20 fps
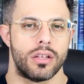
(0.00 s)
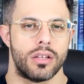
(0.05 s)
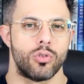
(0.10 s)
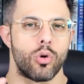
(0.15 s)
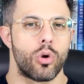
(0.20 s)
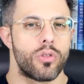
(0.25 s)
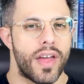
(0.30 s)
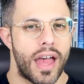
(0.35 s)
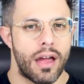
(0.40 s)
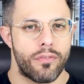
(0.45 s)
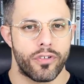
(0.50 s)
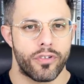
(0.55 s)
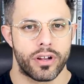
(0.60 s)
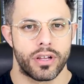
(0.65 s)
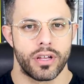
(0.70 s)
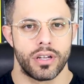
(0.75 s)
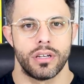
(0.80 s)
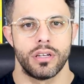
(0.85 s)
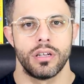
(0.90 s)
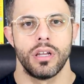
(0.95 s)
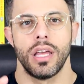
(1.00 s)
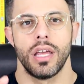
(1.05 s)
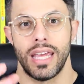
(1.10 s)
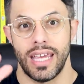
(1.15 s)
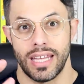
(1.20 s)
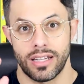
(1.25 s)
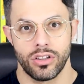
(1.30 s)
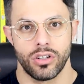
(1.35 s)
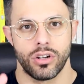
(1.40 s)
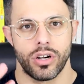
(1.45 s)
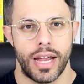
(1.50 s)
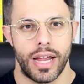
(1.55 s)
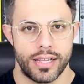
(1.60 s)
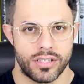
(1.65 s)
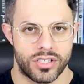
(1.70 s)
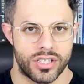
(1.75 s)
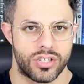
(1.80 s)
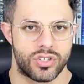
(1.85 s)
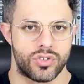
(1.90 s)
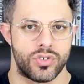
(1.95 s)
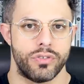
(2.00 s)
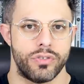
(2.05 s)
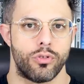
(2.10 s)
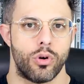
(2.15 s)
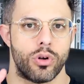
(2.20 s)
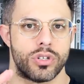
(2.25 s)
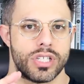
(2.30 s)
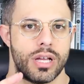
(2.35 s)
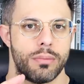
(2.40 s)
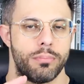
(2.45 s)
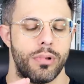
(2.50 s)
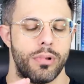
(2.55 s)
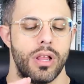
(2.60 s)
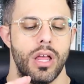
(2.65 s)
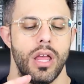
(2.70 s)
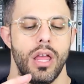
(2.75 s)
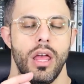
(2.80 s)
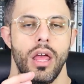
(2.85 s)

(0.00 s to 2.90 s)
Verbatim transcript: North African, Hitler ancestry, for example.